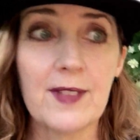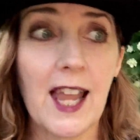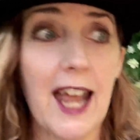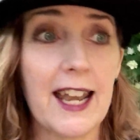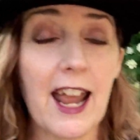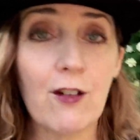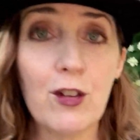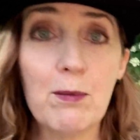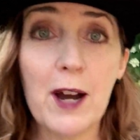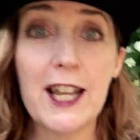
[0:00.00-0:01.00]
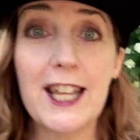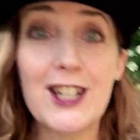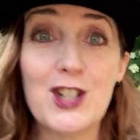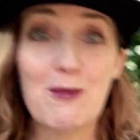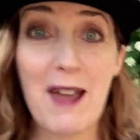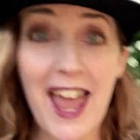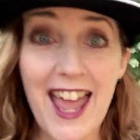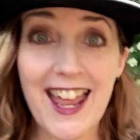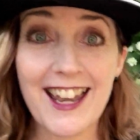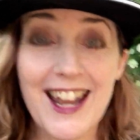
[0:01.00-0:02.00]
and everybody in
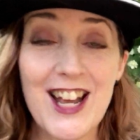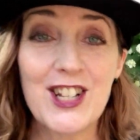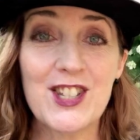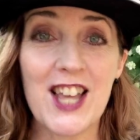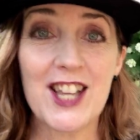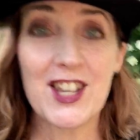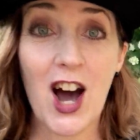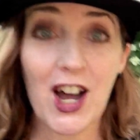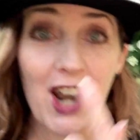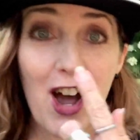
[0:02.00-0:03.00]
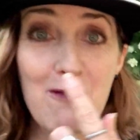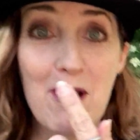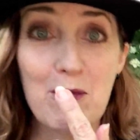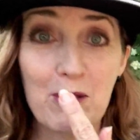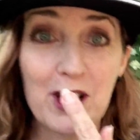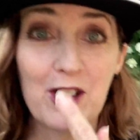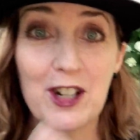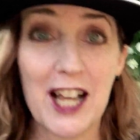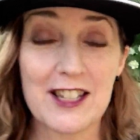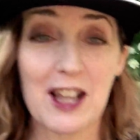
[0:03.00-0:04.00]
Japan says hana. Remember we learned
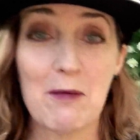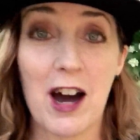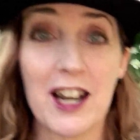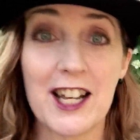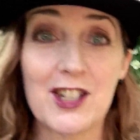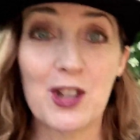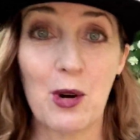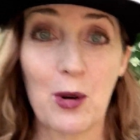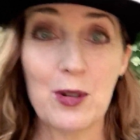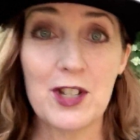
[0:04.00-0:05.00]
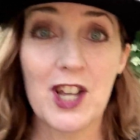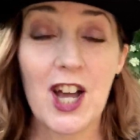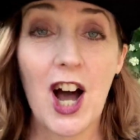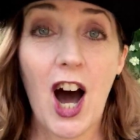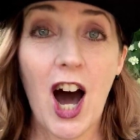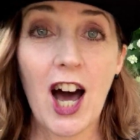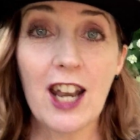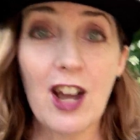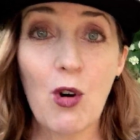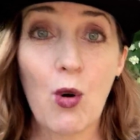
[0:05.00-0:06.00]
last time hana is nose.
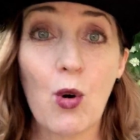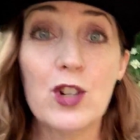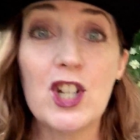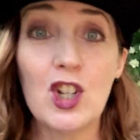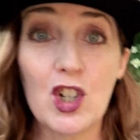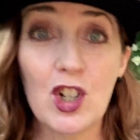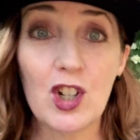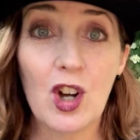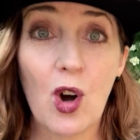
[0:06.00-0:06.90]
Hana o hojiru.